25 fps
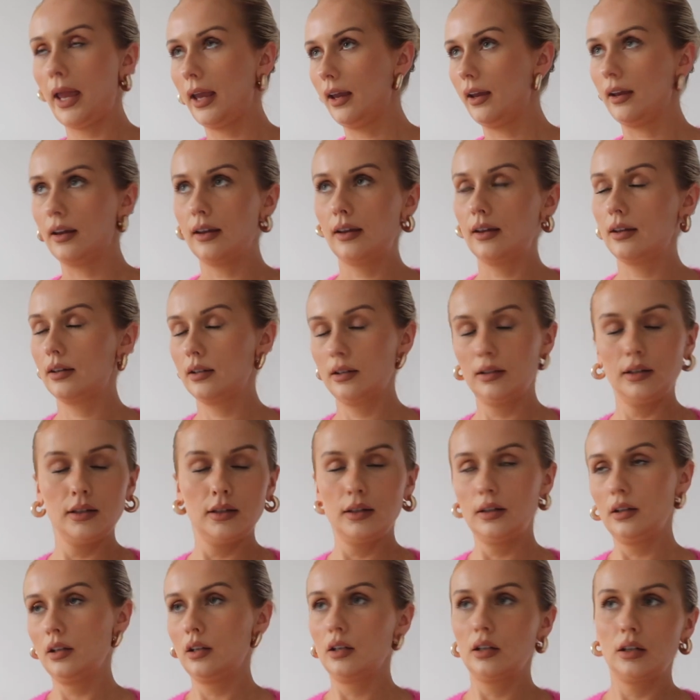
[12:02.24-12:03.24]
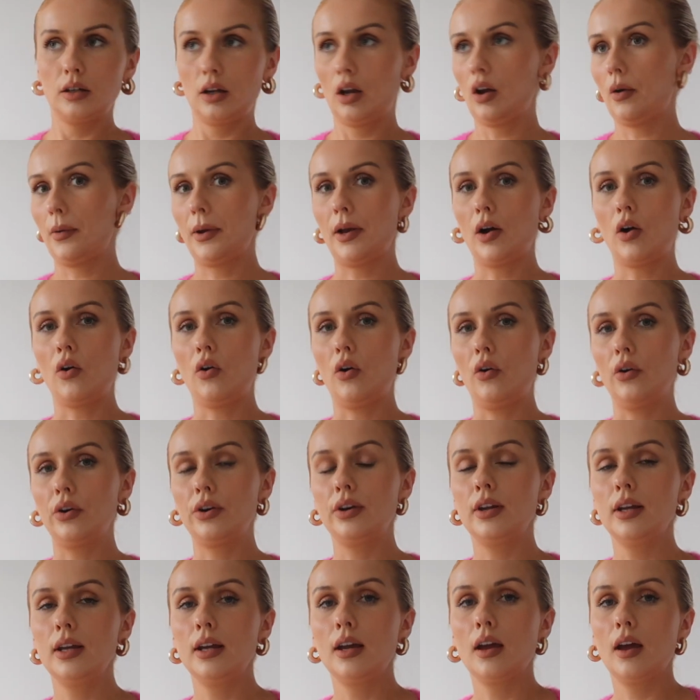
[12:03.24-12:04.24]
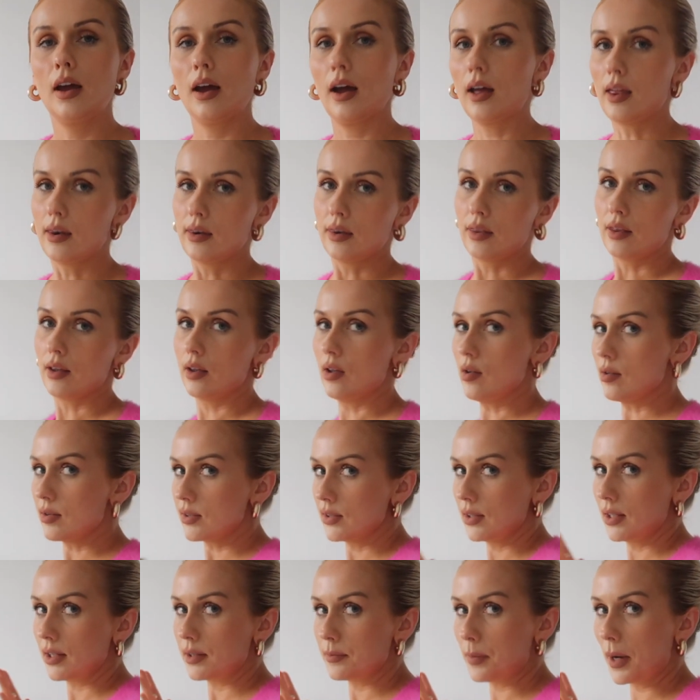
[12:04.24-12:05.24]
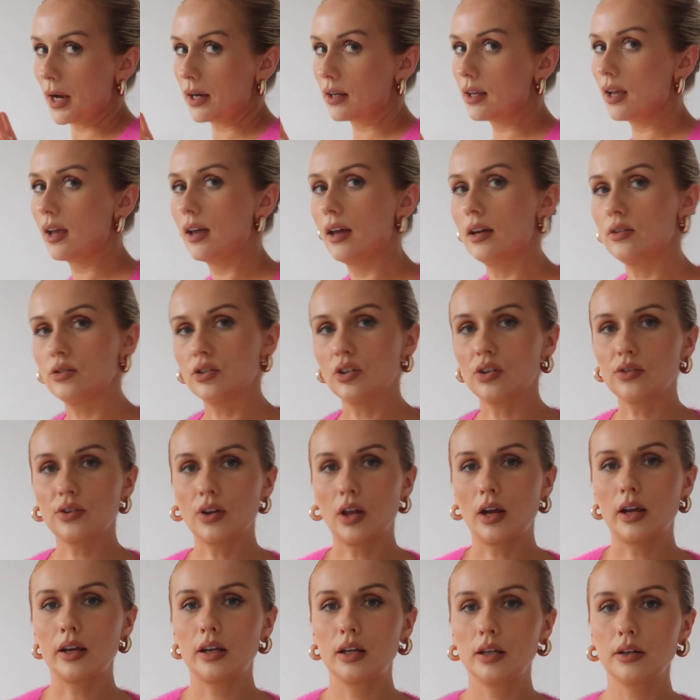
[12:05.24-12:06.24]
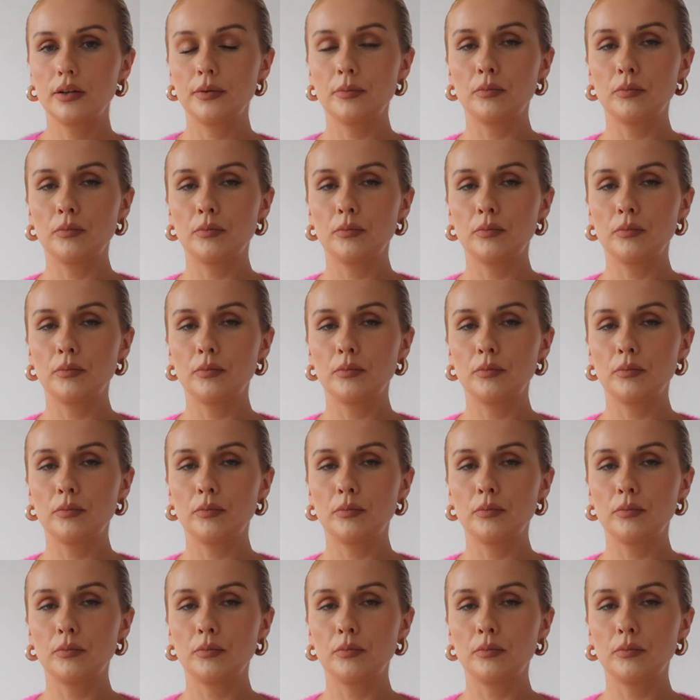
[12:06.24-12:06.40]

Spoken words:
pink going on, and the slick back hair just like